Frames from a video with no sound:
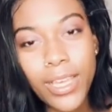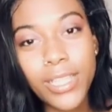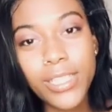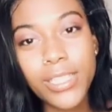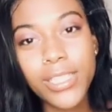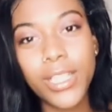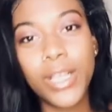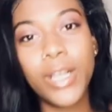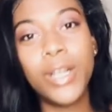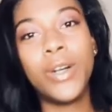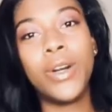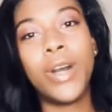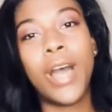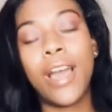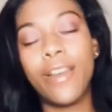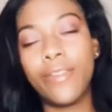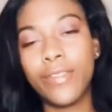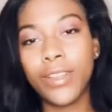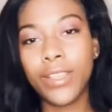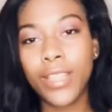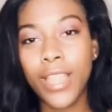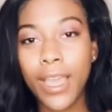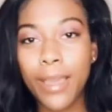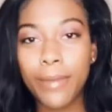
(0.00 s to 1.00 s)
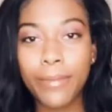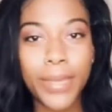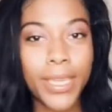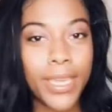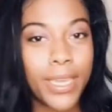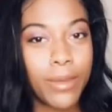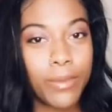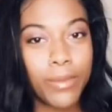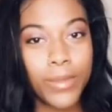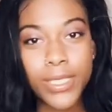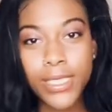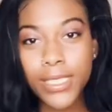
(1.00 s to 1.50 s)
So after that, me
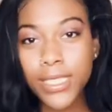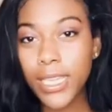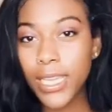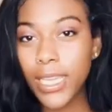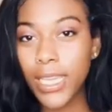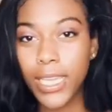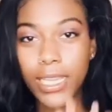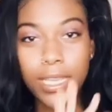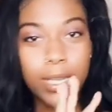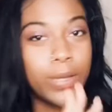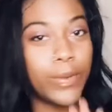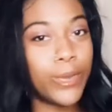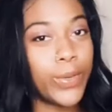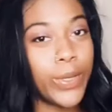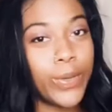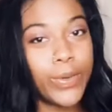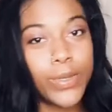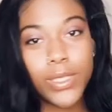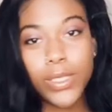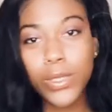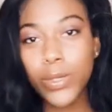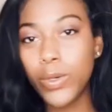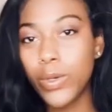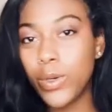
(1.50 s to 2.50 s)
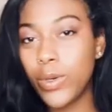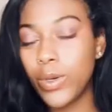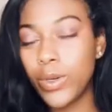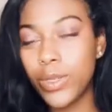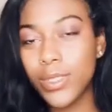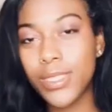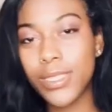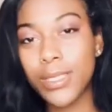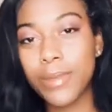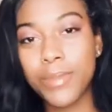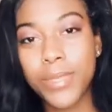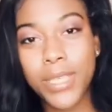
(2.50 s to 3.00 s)
and him was done. It, we was cool.
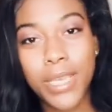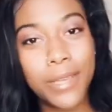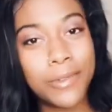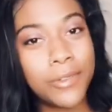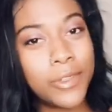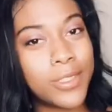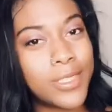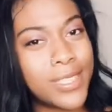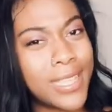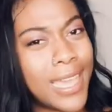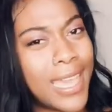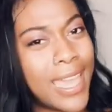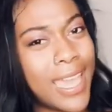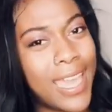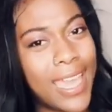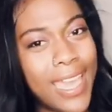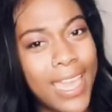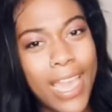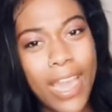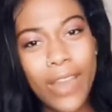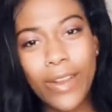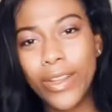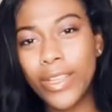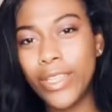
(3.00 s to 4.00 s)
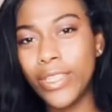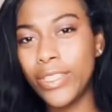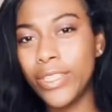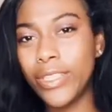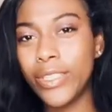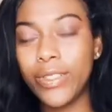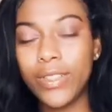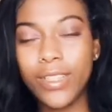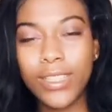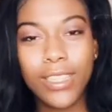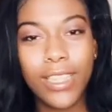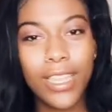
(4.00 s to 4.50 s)
Sometimes I was like, hey, how are you
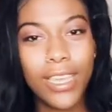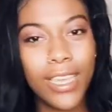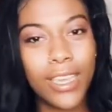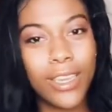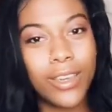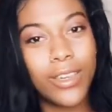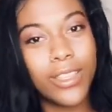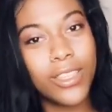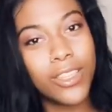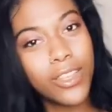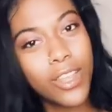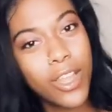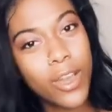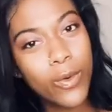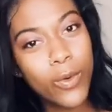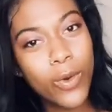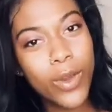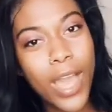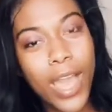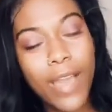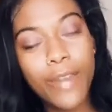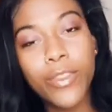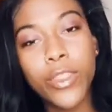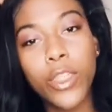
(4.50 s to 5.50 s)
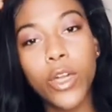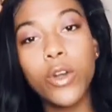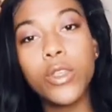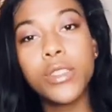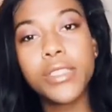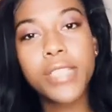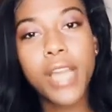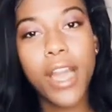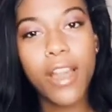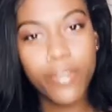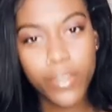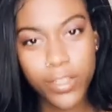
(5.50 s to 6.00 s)
doing? Like, you know, we'll have
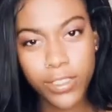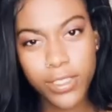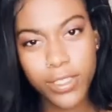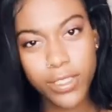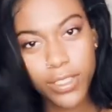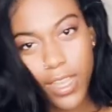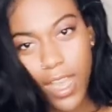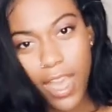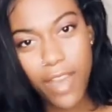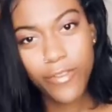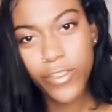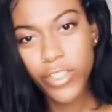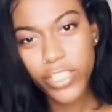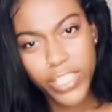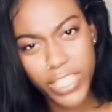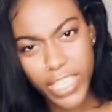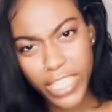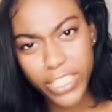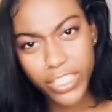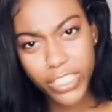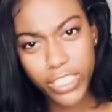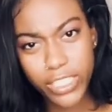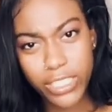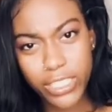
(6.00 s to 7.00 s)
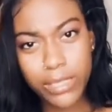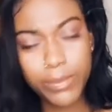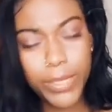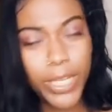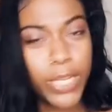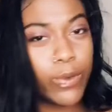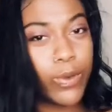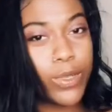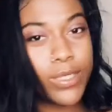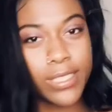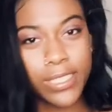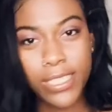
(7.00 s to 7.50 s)
those convers conversations, but
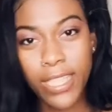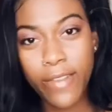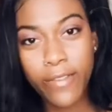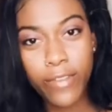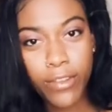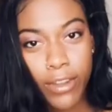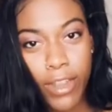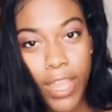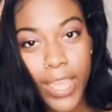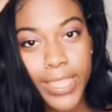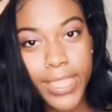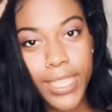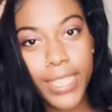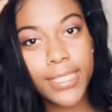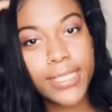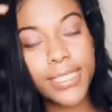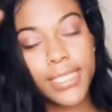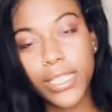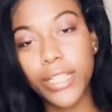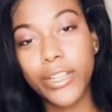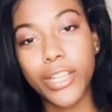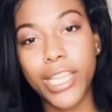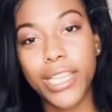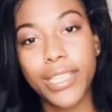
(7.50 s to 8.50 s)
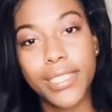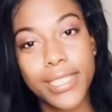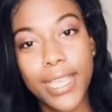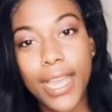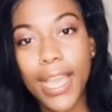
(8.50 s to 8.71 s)
it was never nothing serious.